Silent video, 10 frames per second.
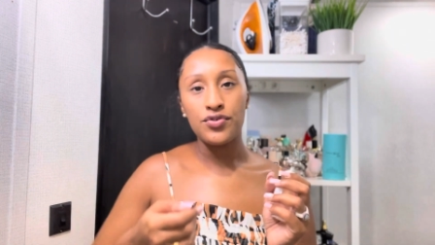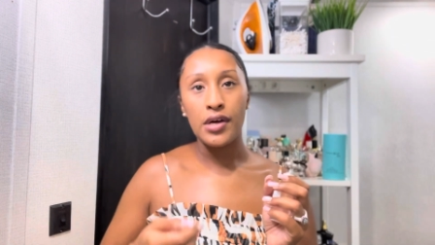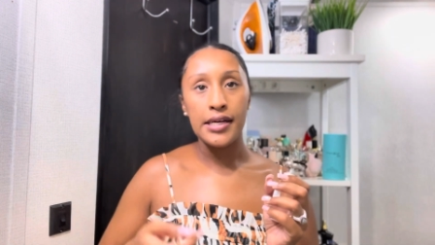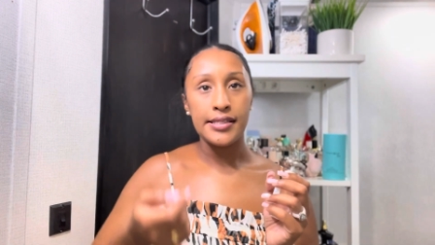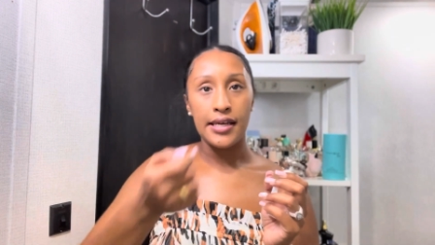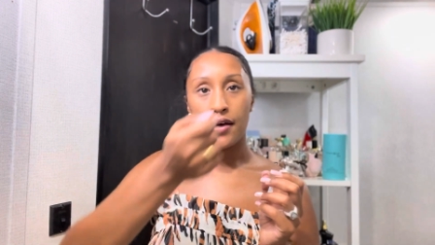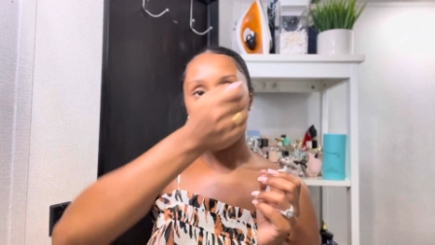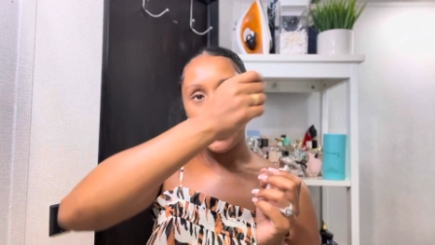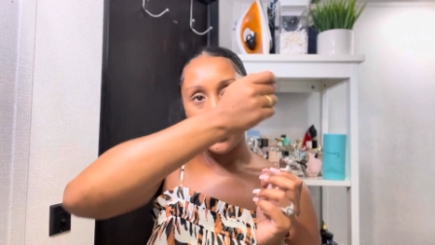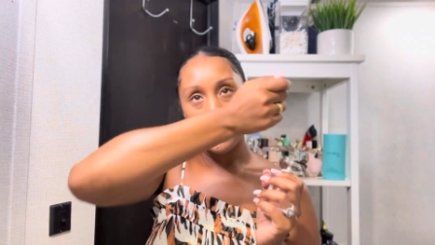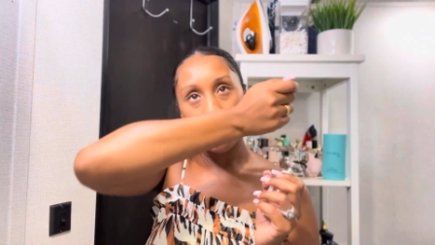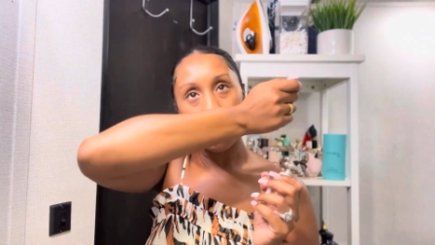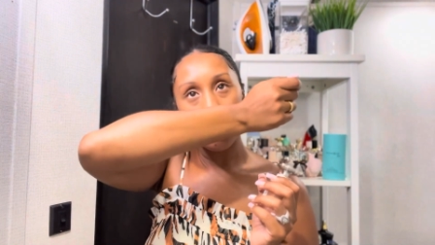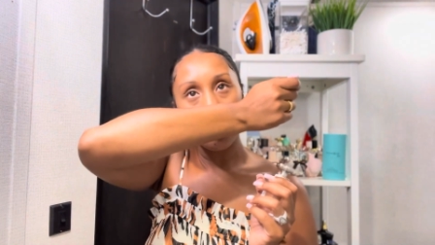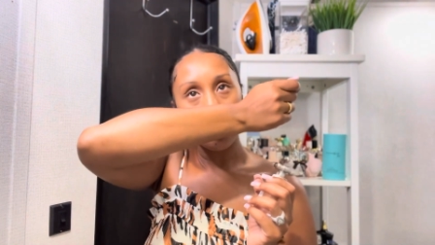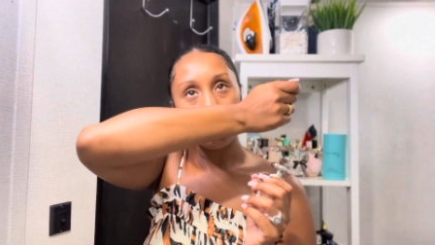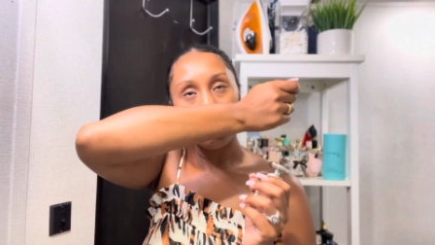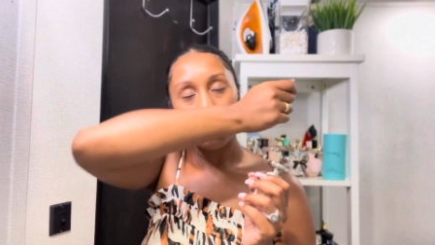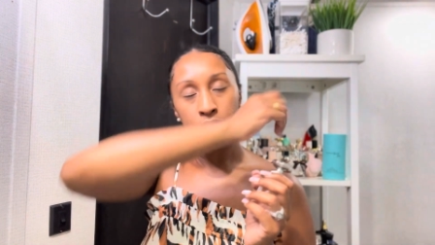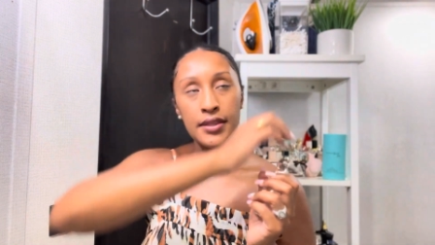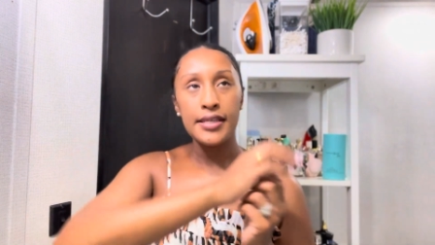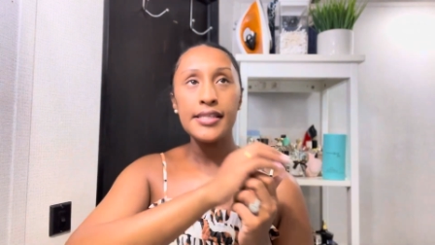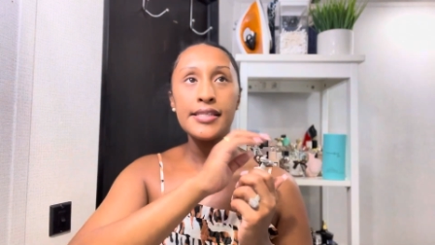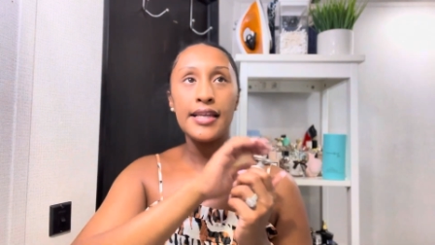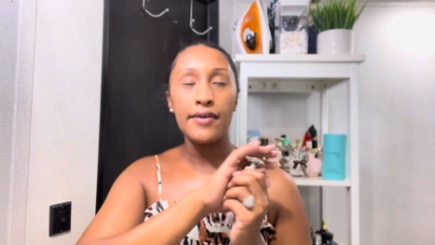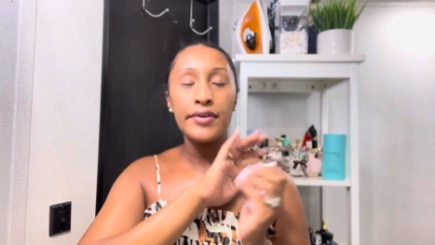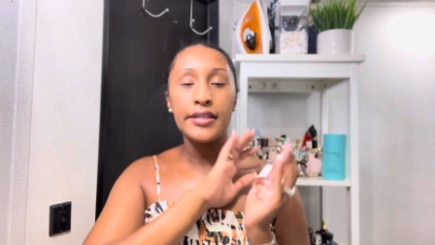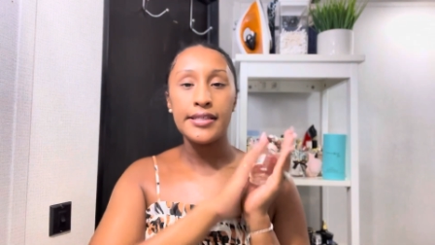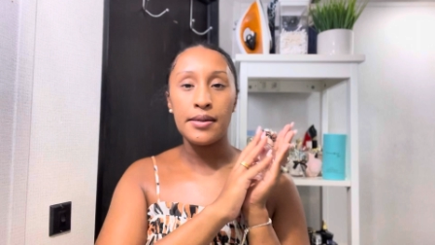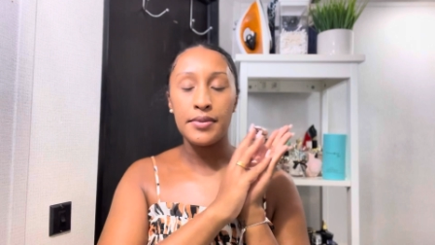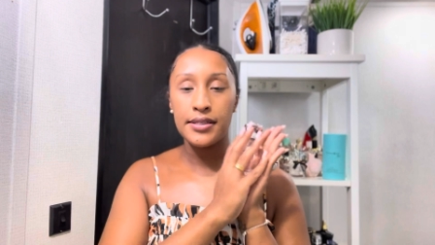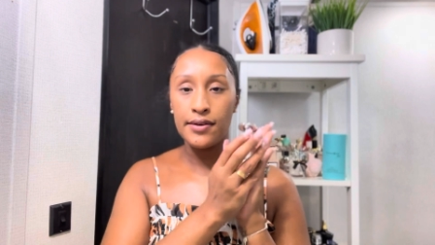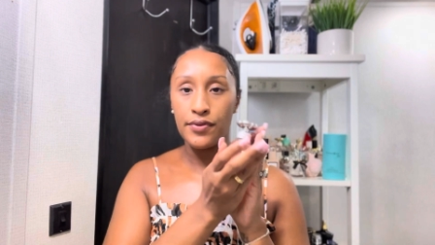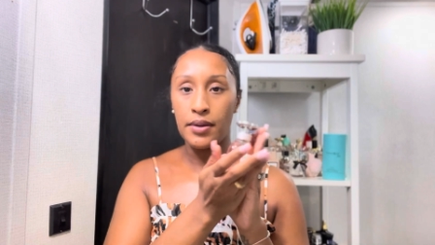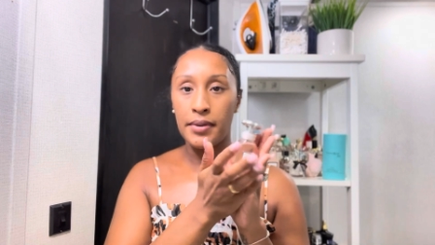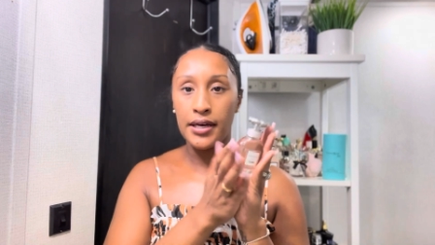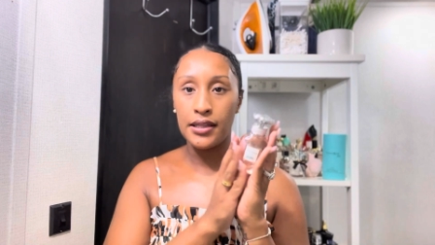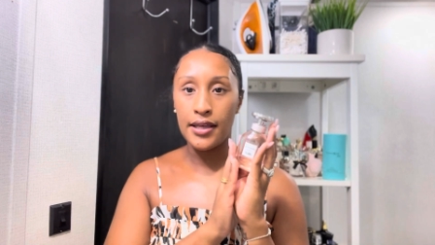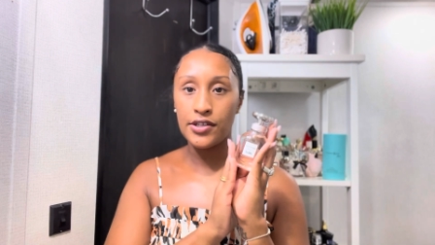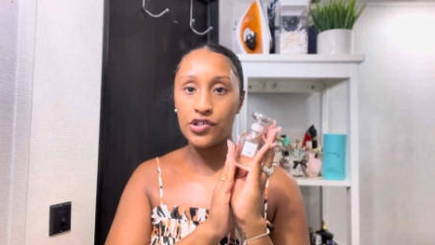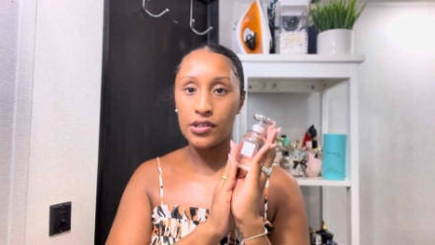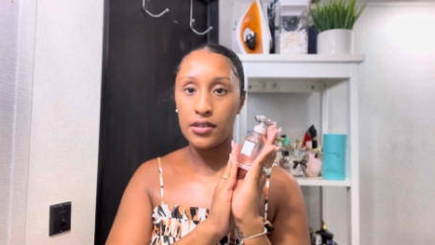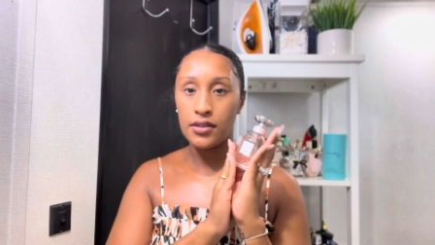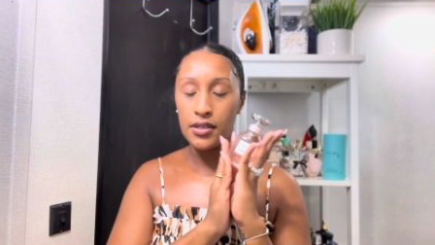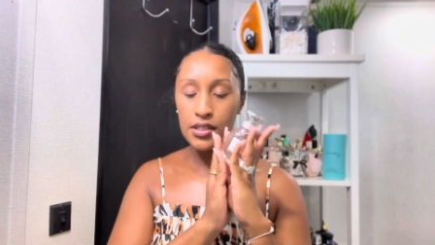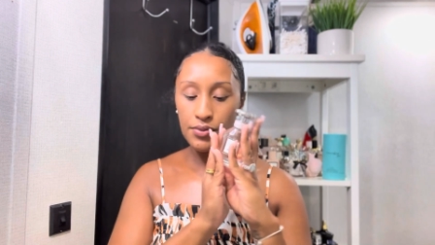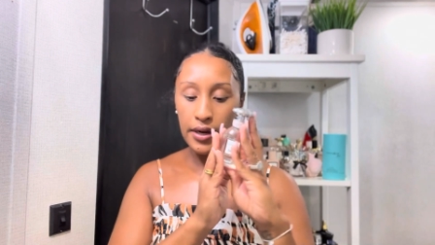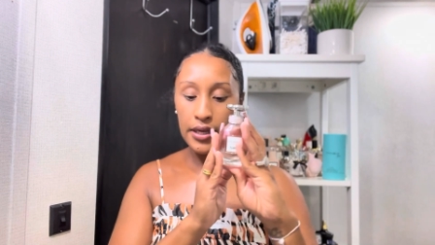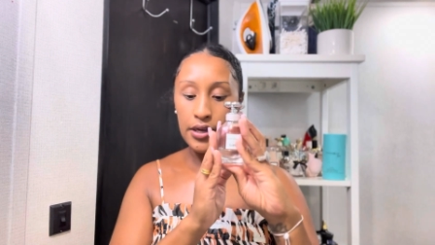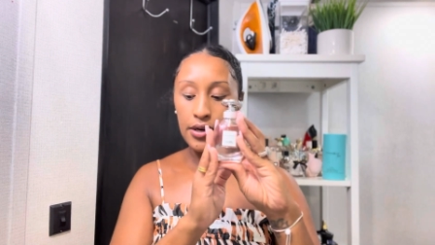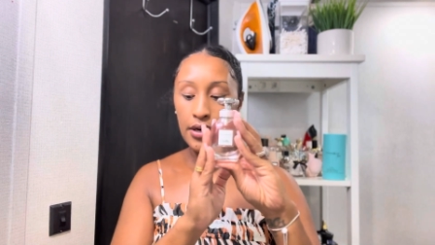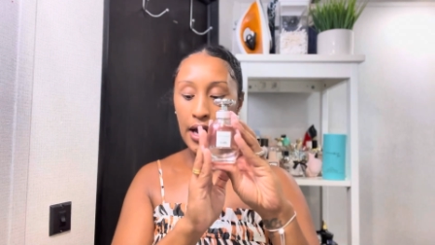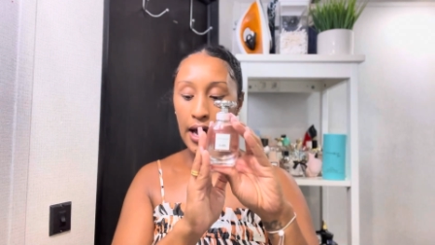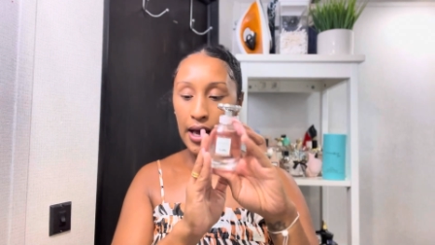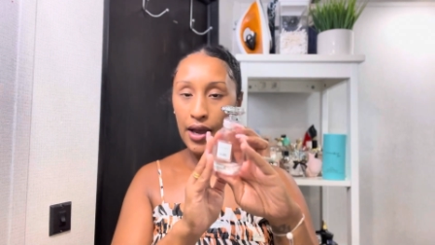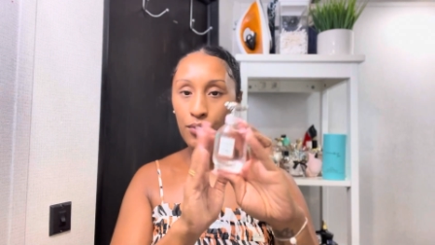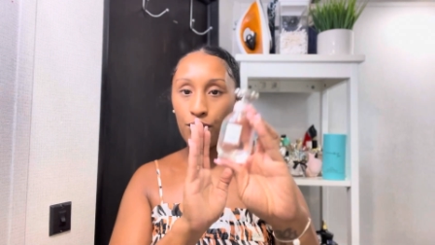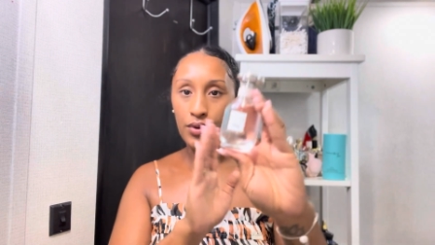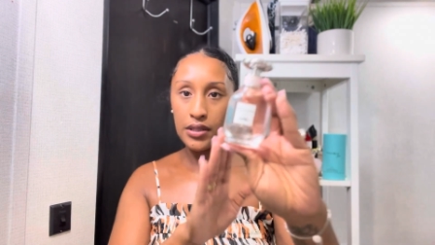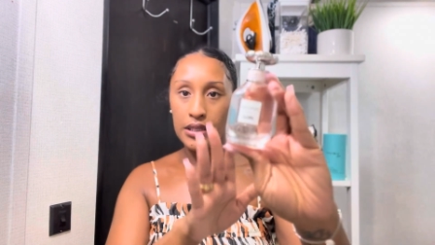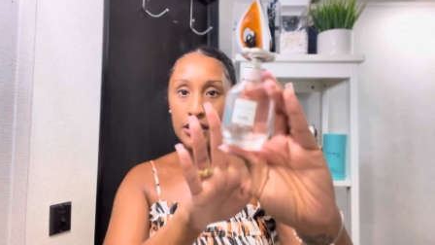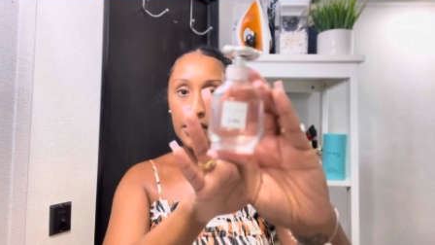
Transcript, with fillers: dries down, this is this is definitely something different in my collection. This right here, I really